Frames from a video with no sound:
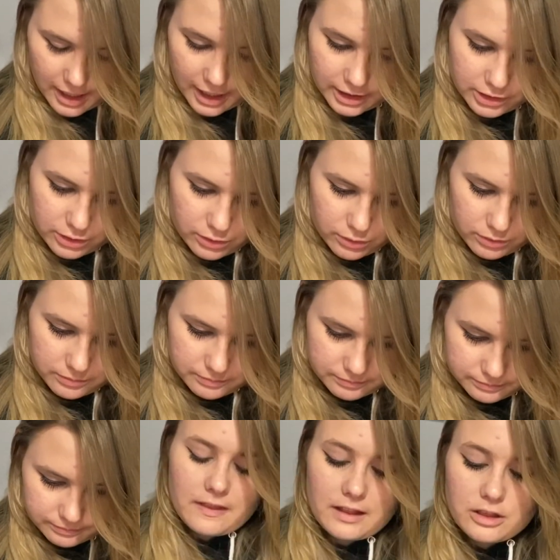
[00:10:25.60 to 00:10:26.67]
Hi, dude.
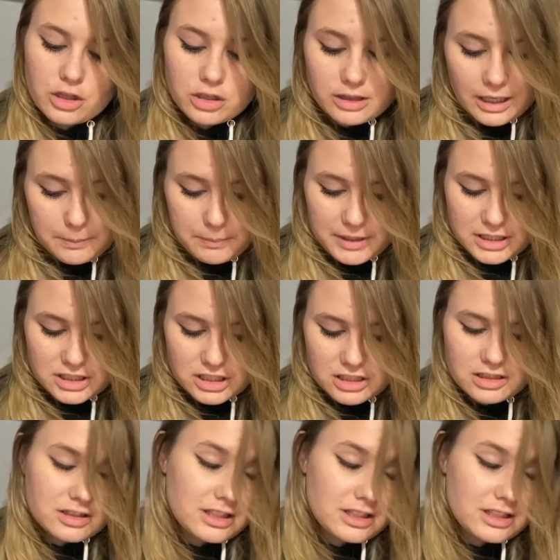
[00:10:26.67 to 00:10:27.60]
They look like peaches,